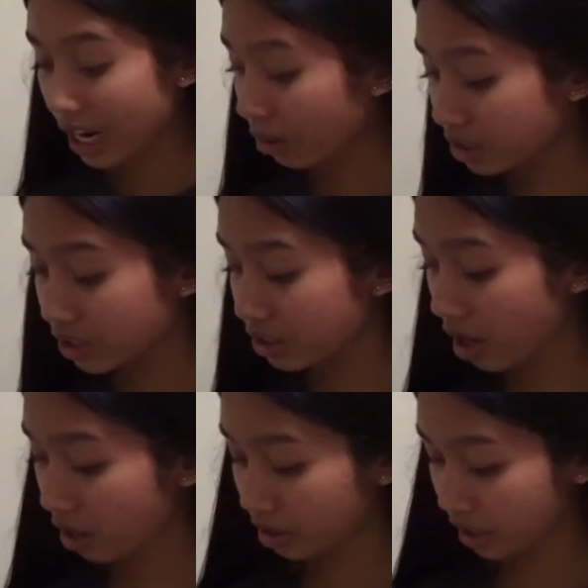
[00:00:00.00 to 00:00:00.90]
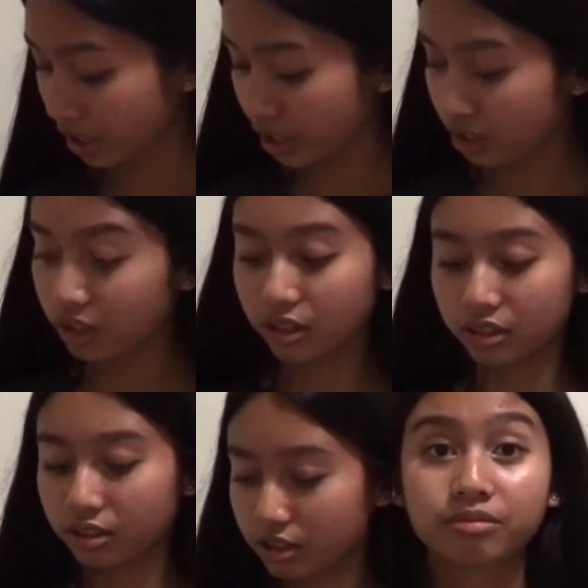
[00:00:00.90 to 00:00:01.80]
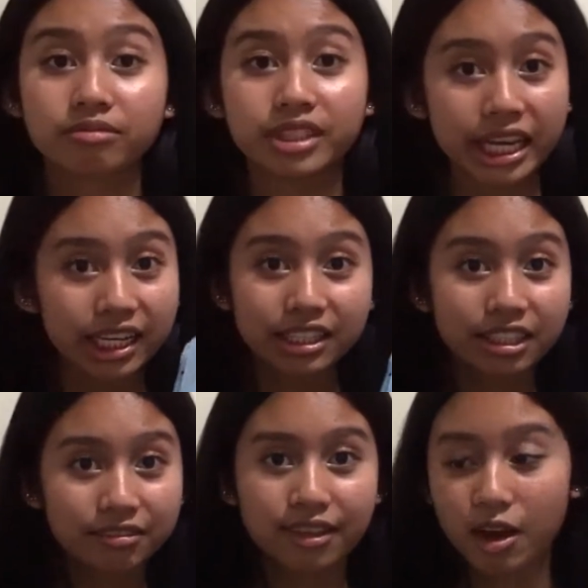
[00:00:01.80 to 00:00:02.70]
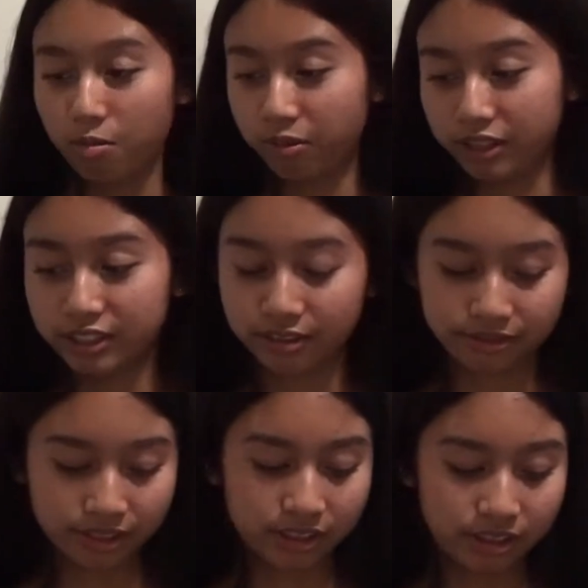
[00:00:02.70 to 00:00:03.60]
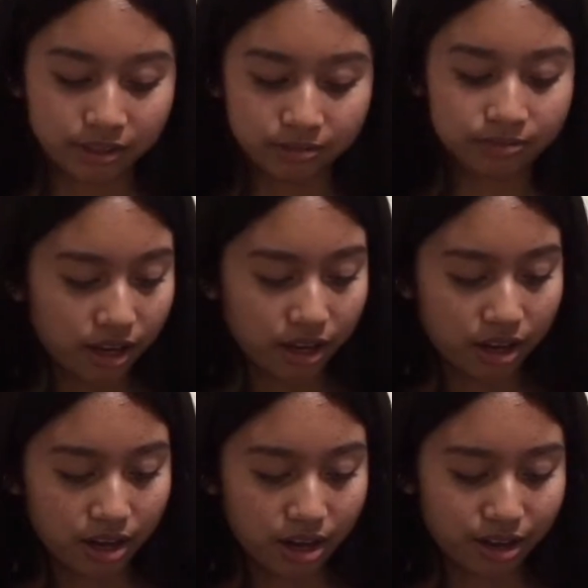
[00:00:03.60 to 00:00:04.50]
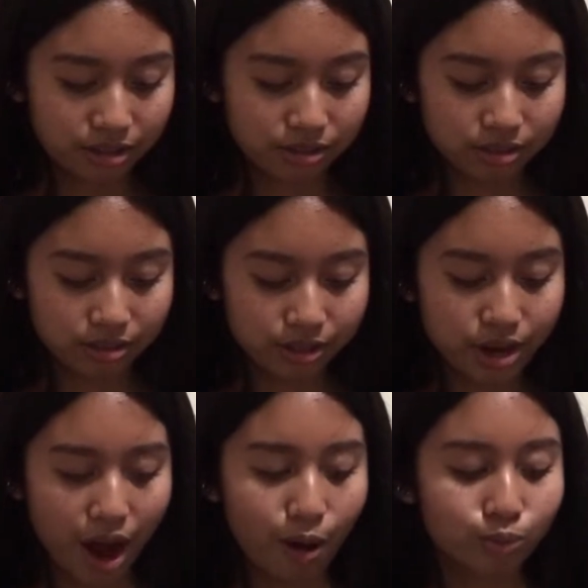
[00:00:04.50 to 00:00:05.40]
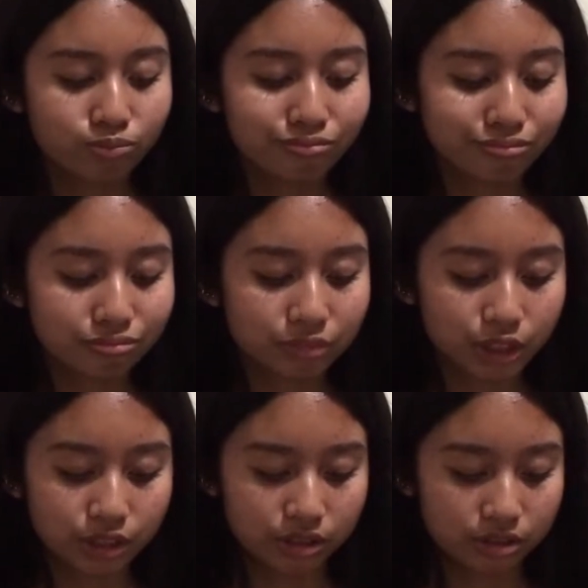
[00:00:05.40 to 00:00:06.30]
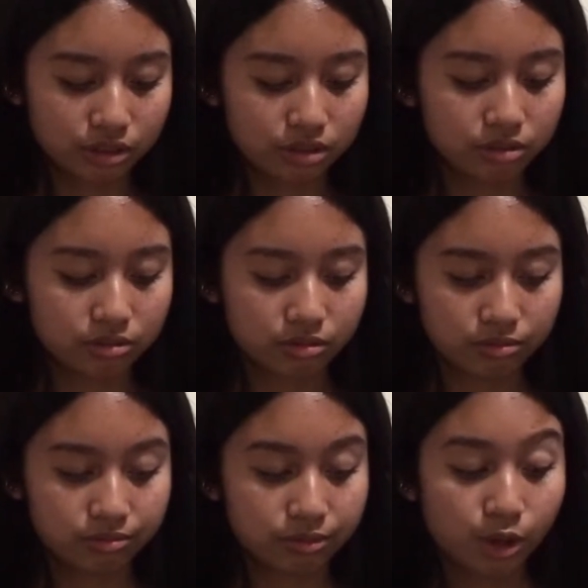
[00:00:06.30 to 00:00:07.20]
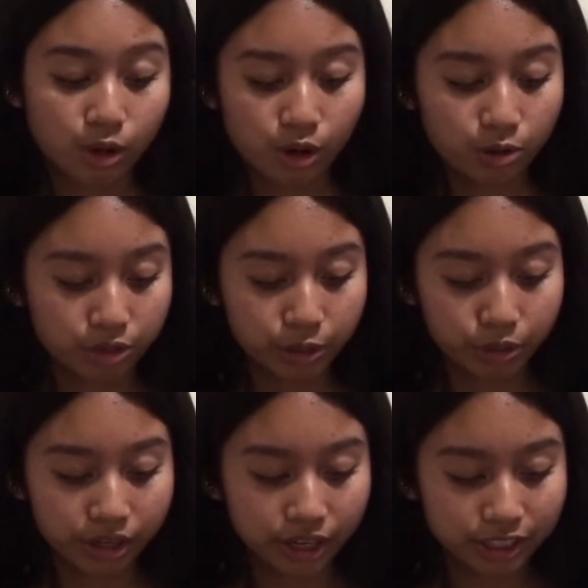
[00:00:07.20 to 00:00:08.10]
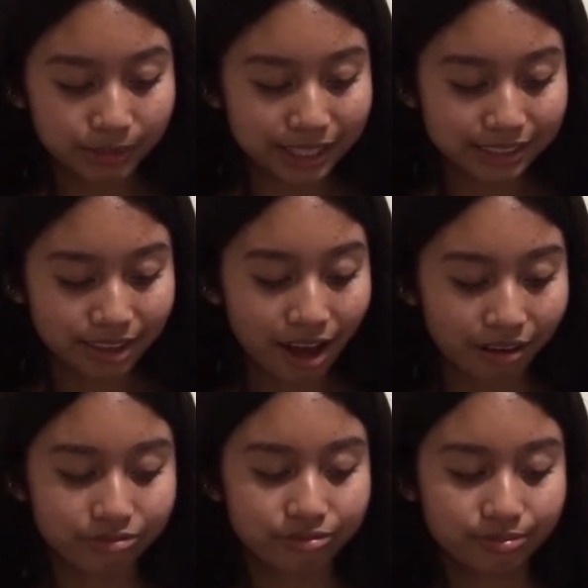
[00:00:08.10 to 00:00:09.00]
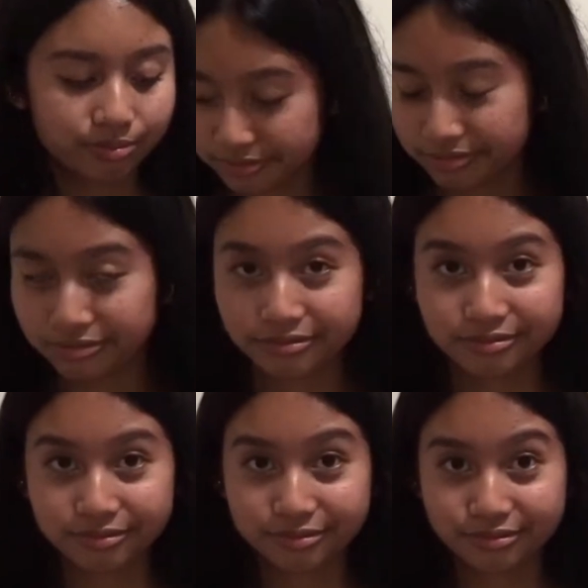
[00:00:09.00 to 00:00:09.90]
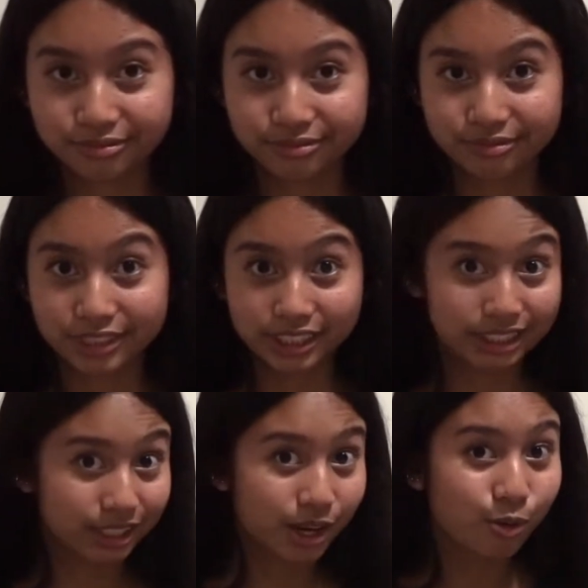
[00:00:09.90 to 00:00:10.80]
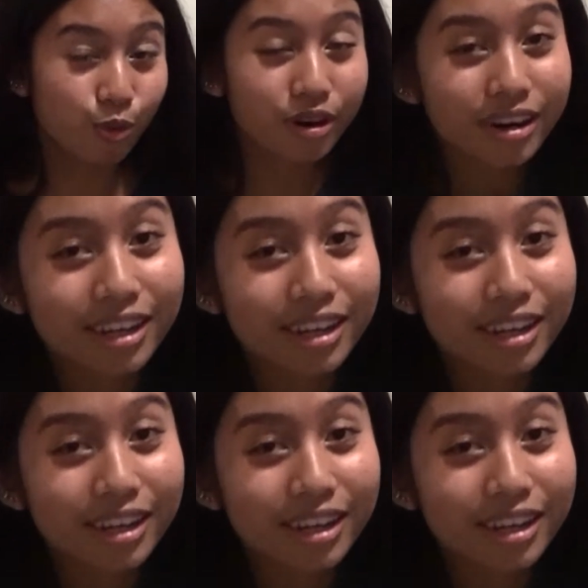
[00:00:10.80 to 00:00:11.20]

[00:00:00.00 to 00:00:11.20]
now I just gotta like take stuff out, put stuff in, and you know, just reorganize my stuff. Let's go.